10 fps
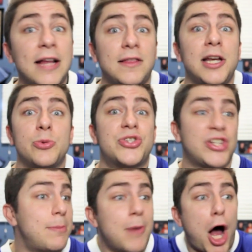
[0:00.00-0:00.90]
I
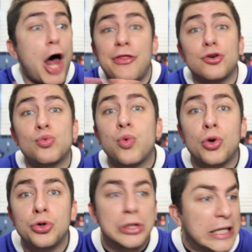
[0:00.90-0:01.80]

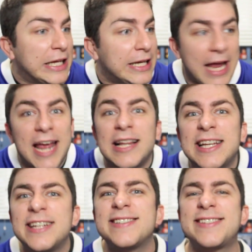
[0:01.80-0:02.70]
otherworldly
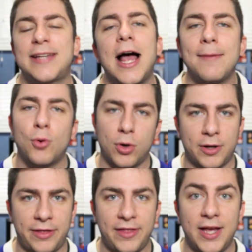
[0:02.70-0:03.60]
alien
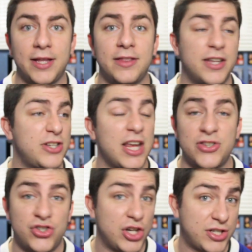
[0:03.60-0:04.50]
cyborg thing that
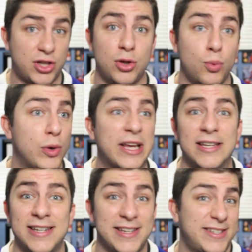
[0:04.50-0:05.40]
is just the
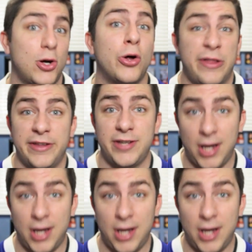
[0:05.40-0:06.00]
wickedness all the